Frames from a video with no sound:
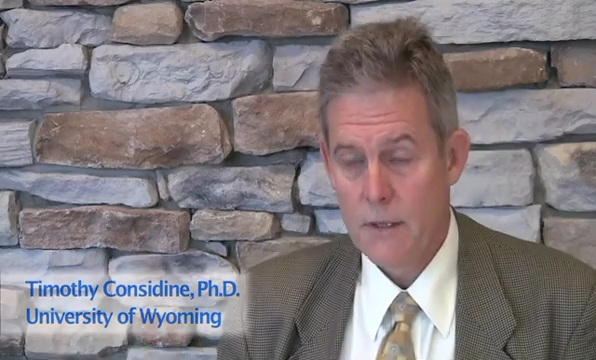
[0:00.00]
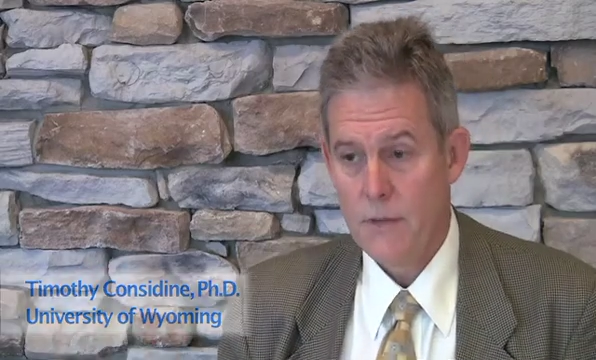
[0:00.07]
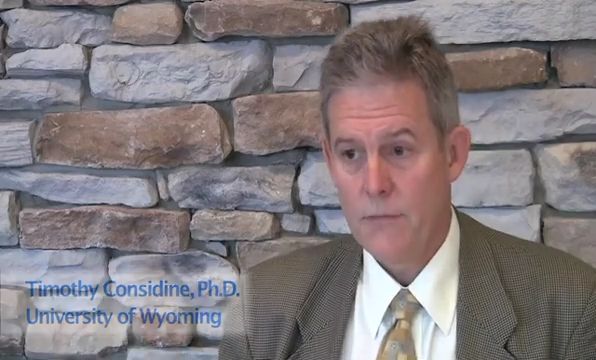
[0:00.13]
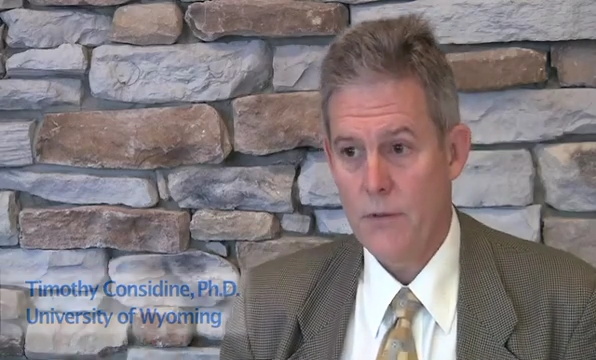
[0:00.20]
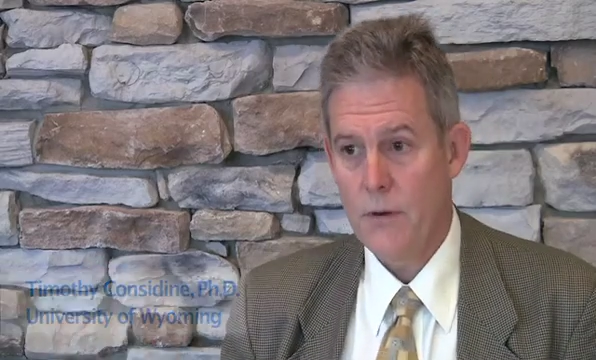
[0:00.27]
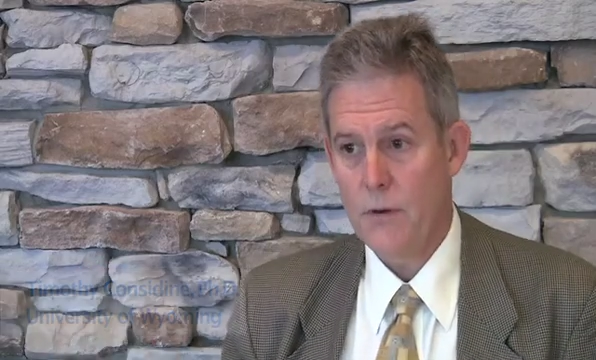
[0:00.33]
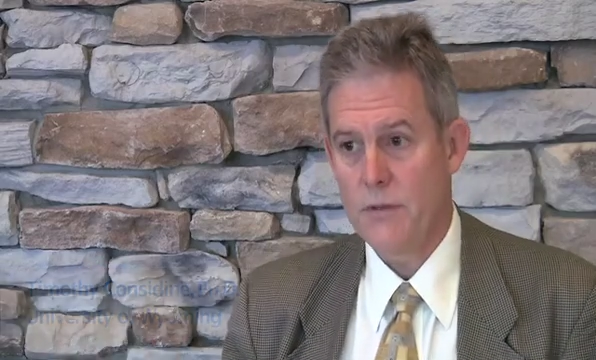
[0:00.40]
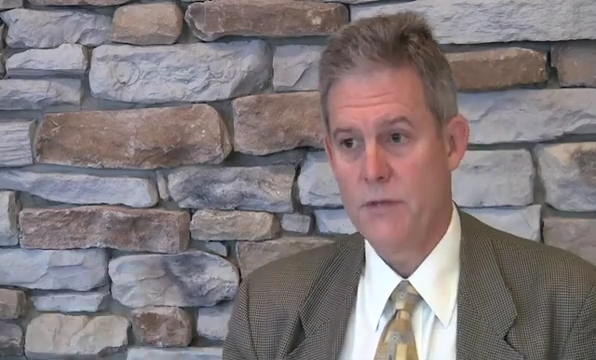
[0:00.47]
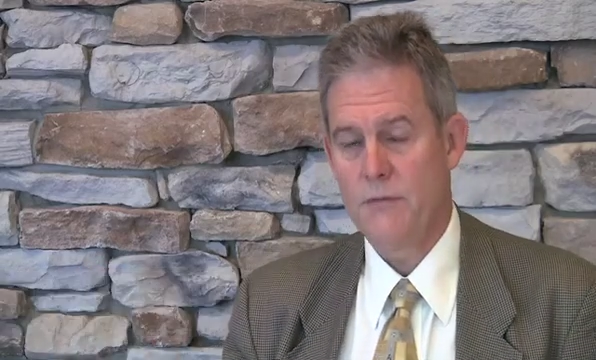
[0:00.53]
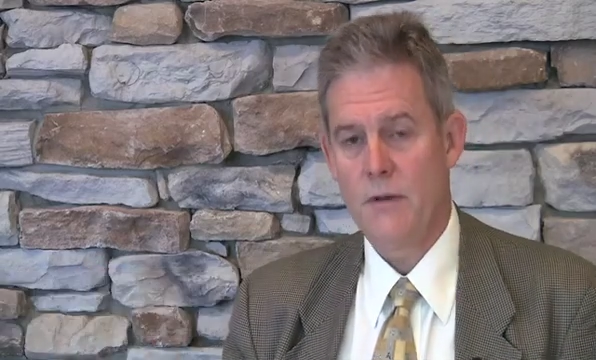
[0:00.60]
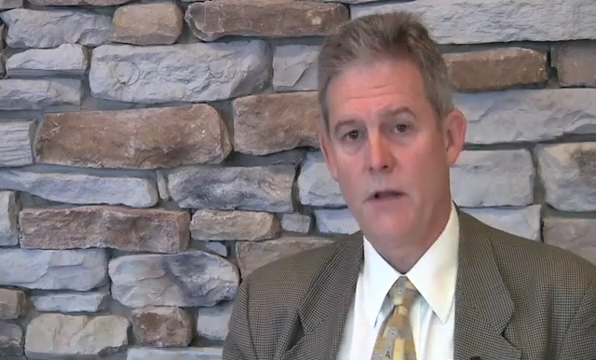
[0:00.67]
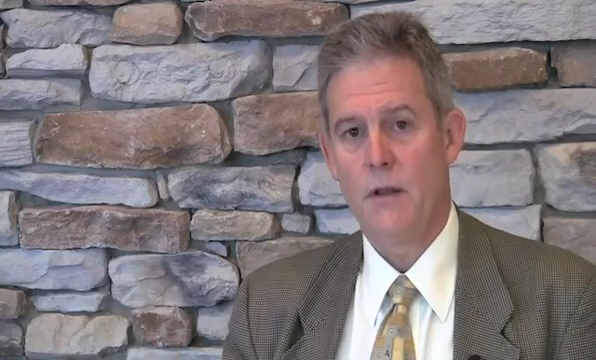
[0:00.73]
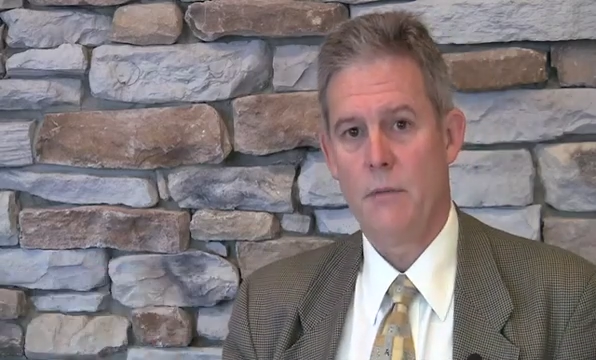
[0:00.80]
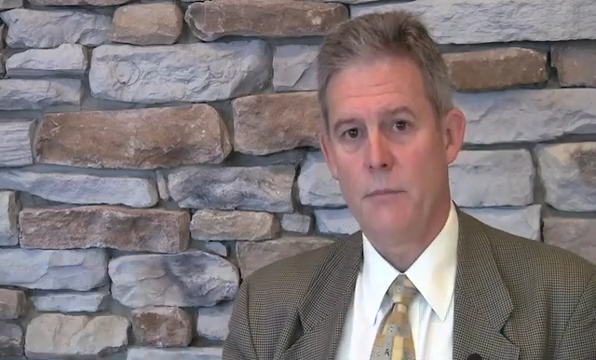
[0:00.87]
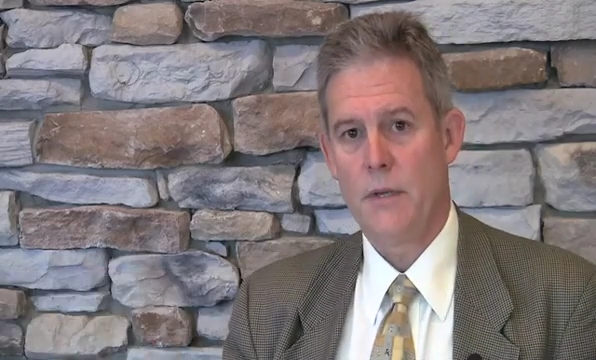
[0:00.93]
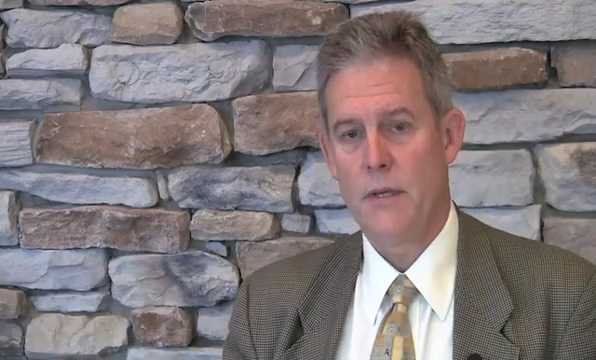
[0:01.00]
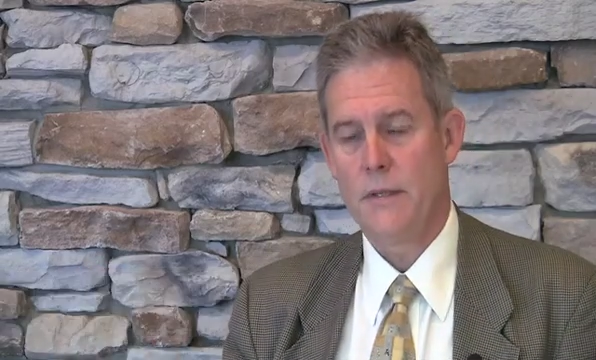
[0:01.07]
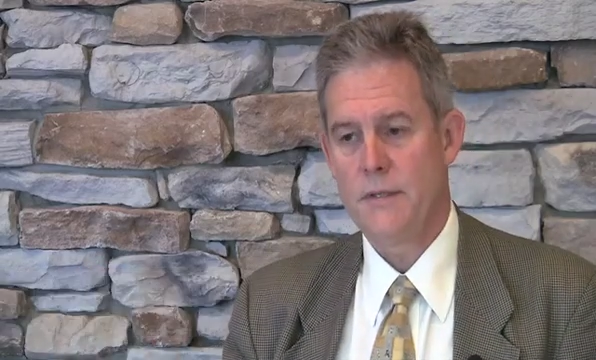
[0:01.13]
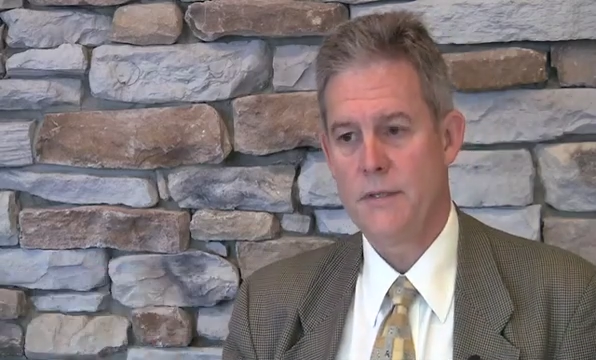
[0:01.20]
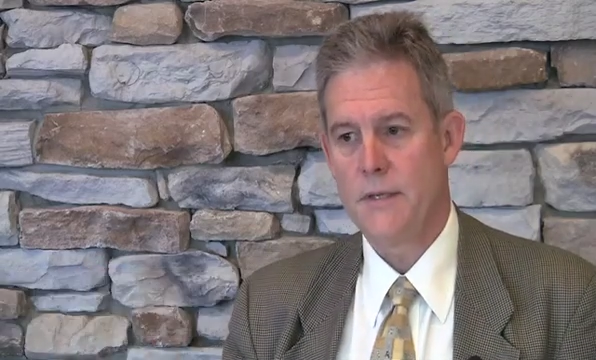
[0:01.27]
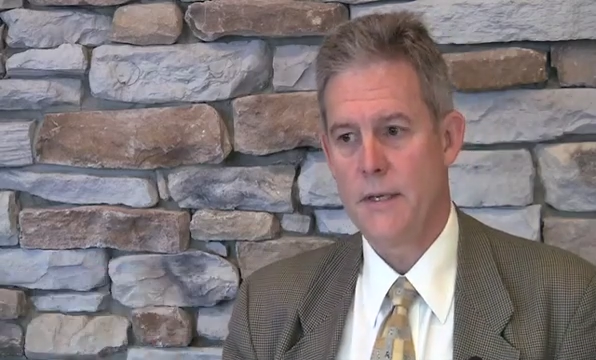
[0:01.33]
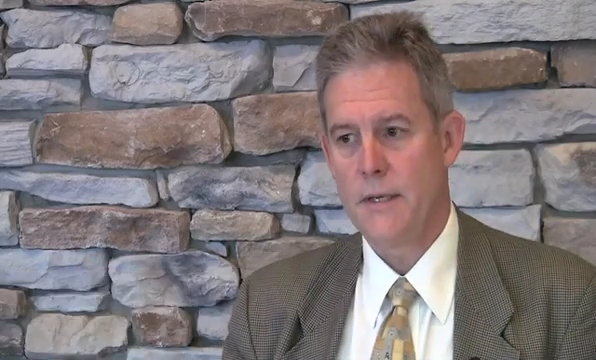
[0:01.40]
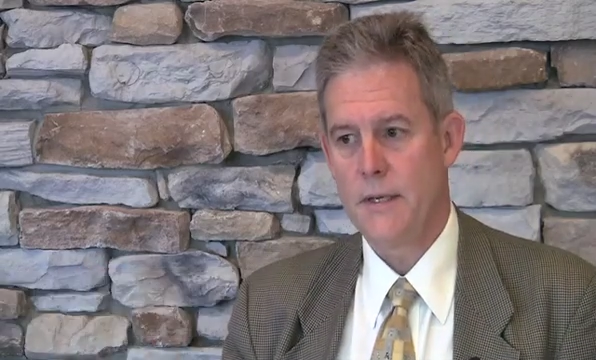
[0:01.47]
their development